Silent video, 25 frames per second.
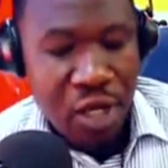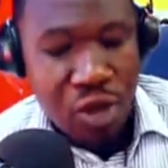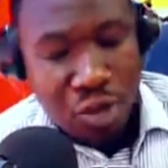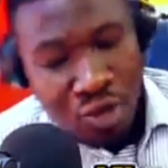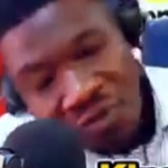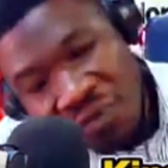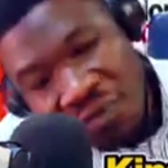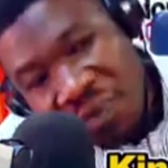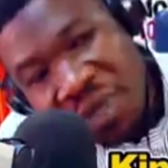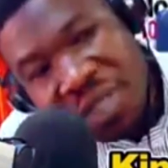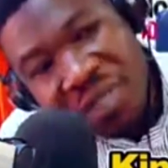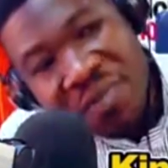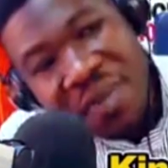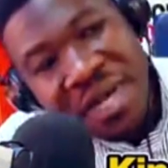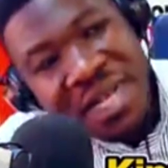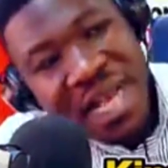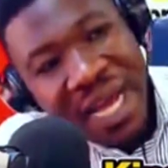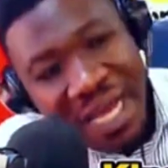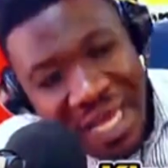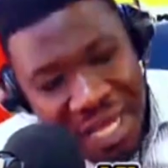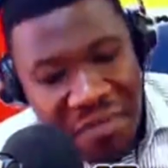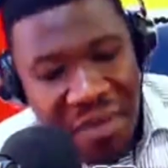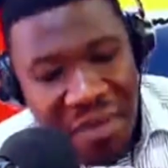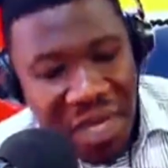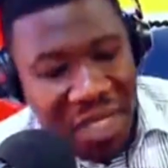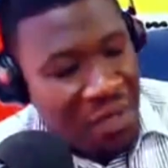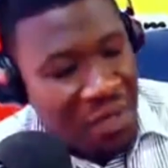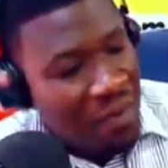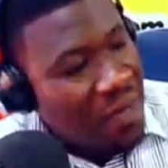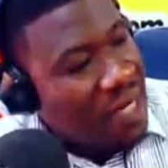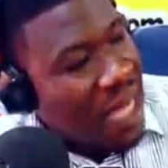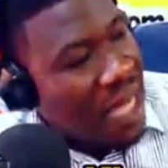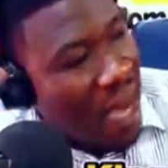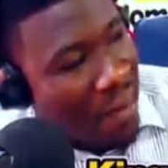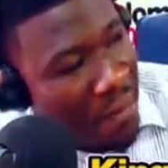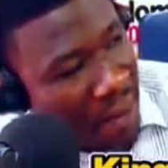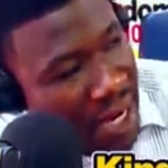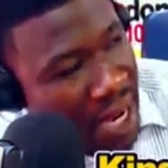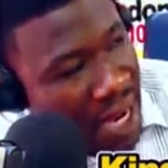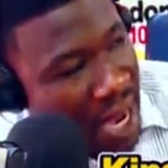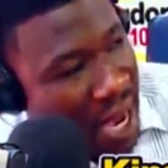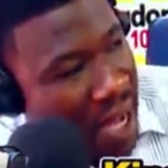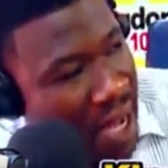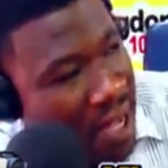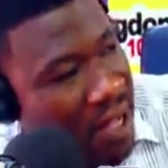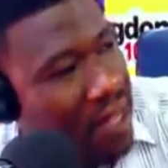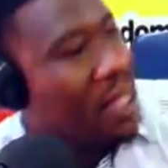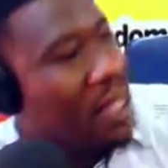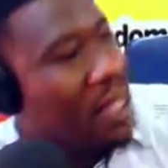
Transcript: so but benya image bi di amaya